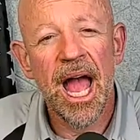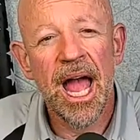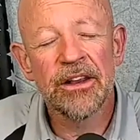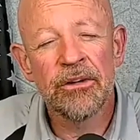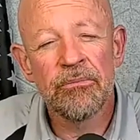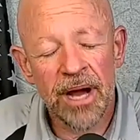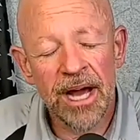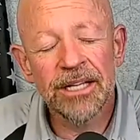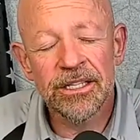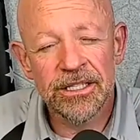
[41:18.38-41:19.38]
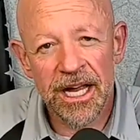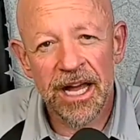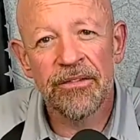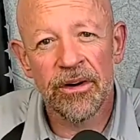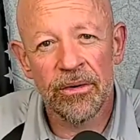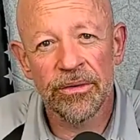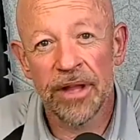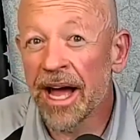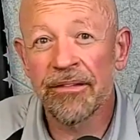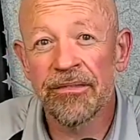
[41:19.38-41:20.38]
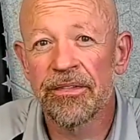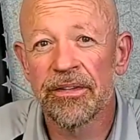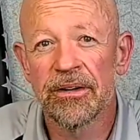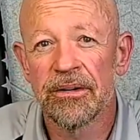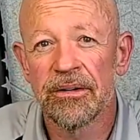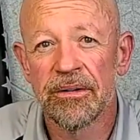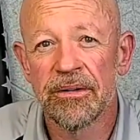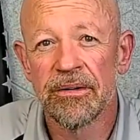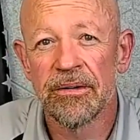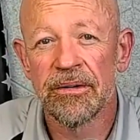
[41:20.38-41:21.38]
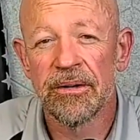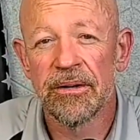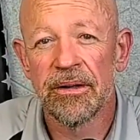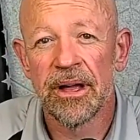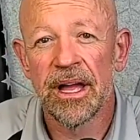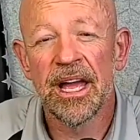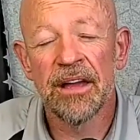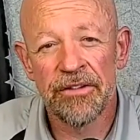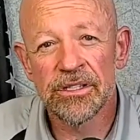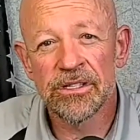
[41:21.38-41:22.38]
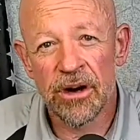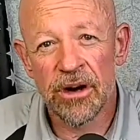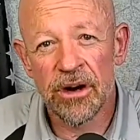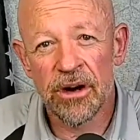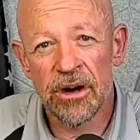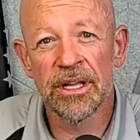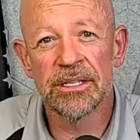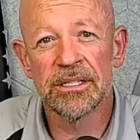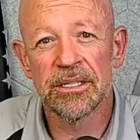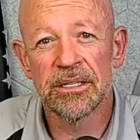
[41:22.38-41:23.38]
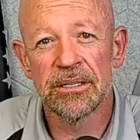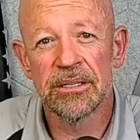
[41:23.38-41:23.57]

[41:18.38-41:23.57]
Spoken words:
And you might just save your own life if you start doing this.